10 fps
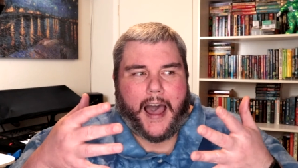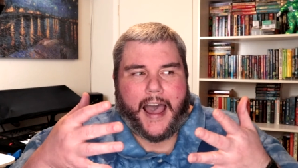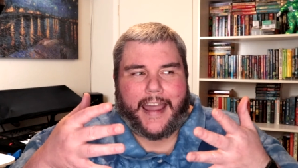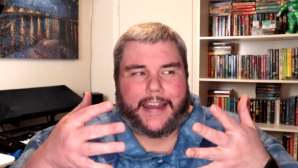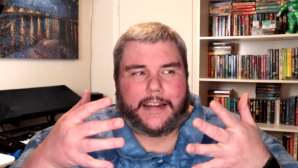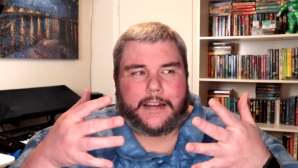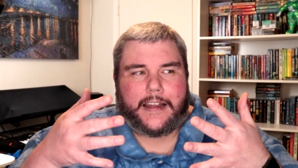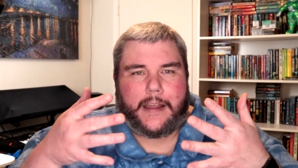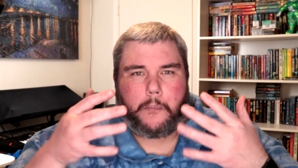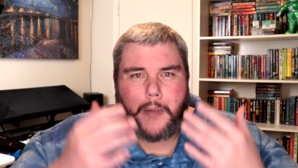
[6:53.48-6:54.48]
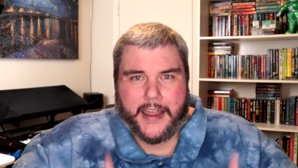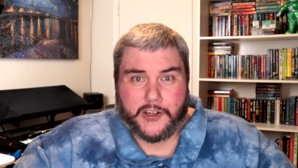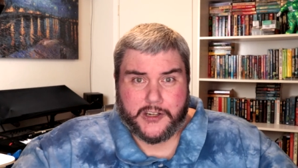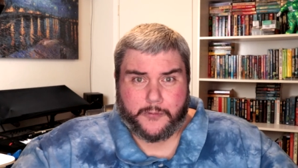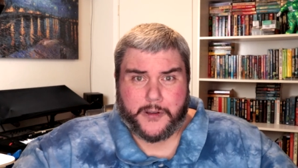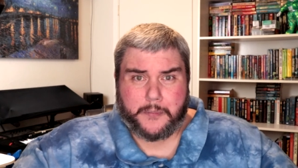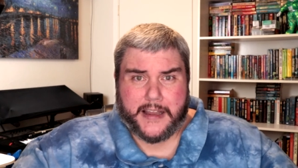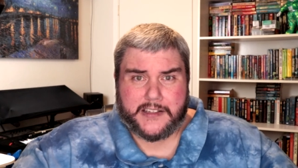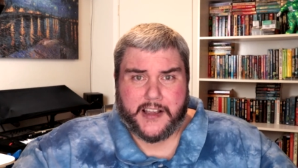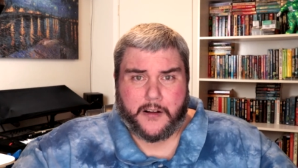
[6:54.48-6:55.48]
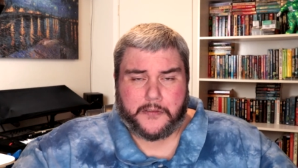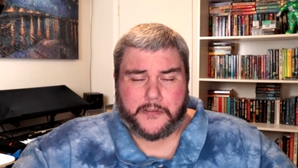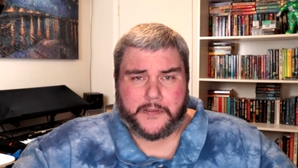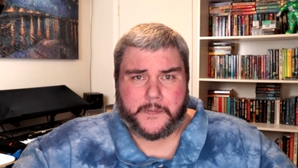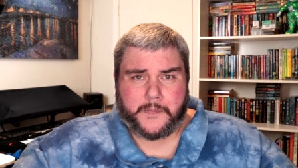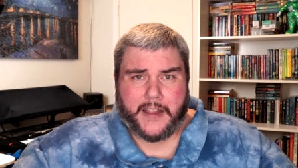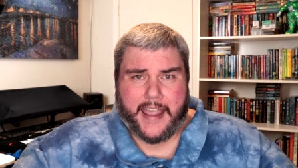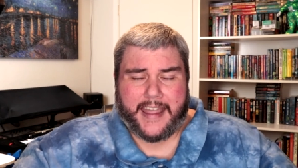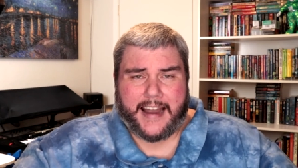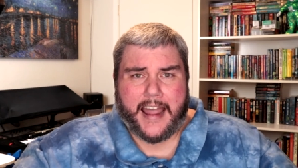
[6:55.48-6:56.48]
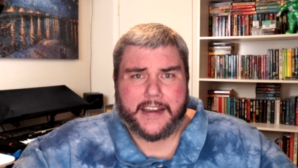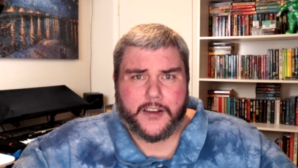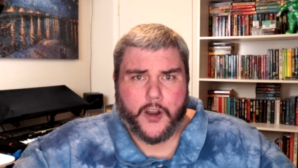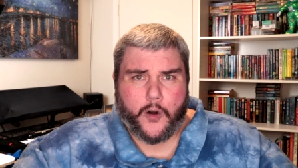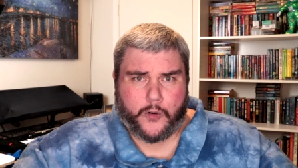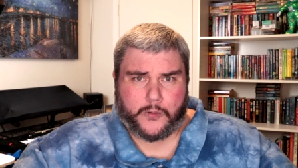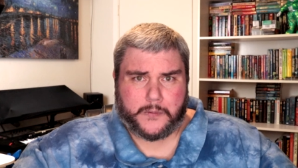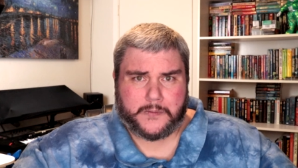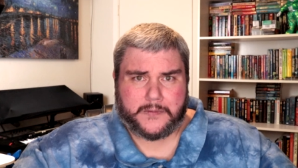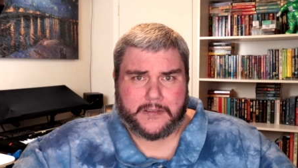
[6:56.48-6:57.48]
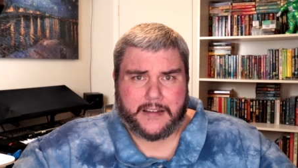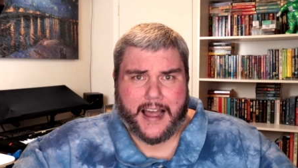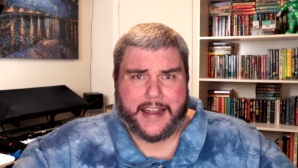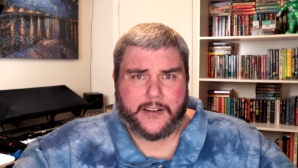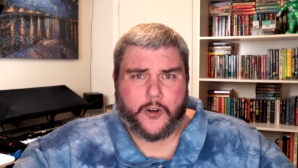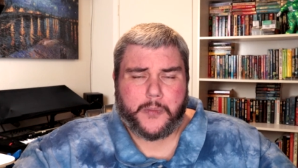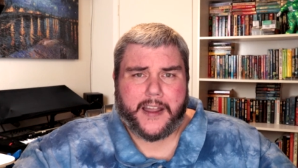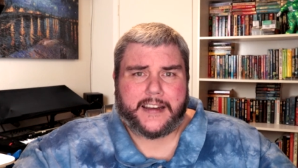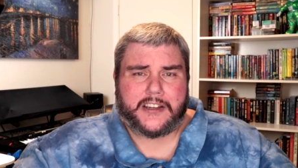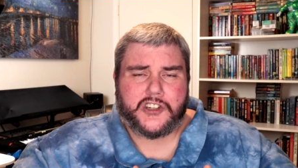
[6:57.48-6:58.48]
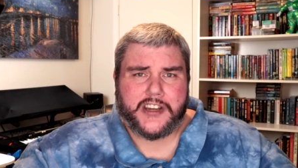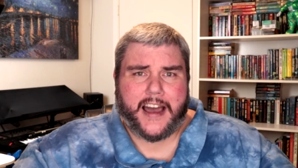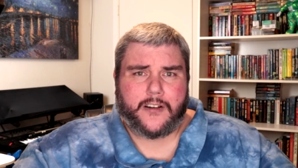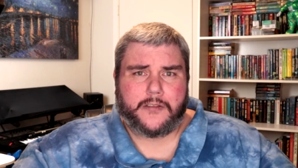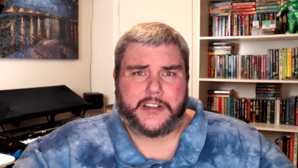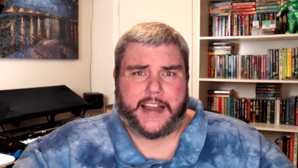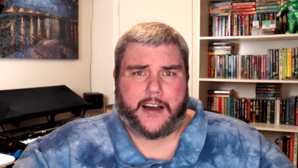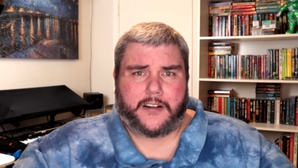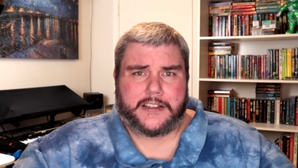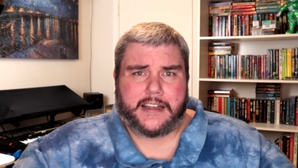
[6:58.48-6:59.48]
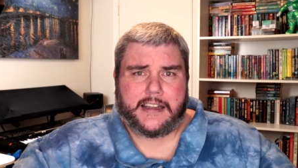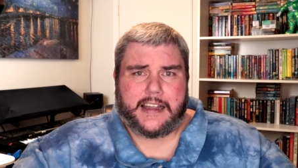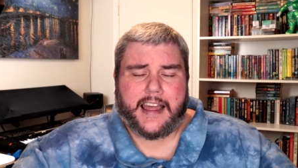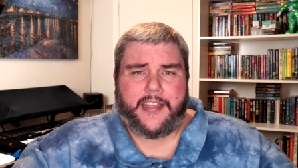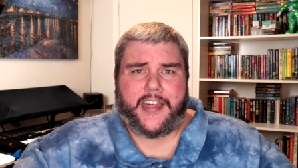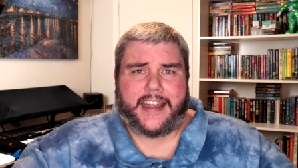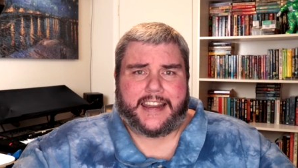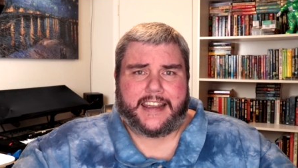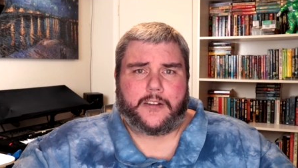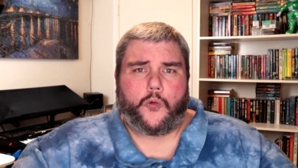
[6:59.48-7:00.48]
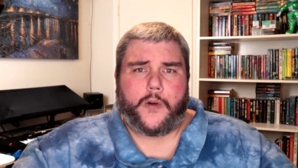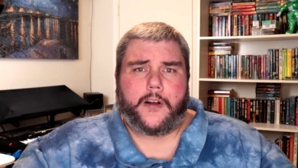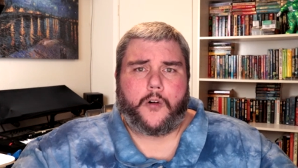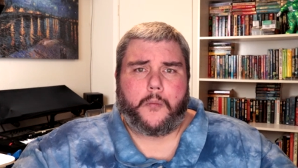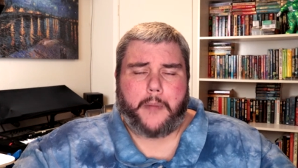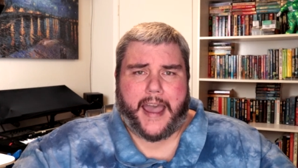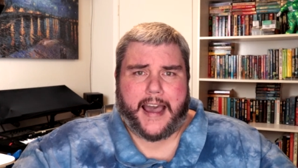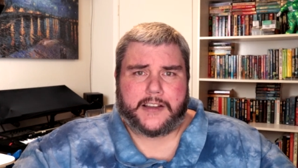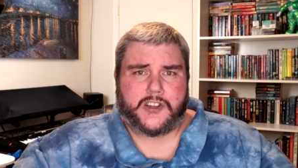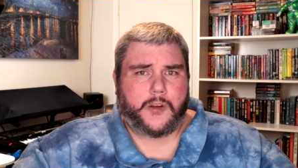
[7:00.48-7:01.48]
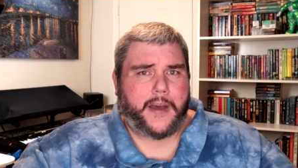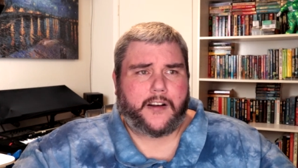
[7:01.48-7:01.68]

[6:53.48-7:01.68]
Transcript: I am patient with myself, and I know, I know beyond a shadow of a doubt that it will pass, no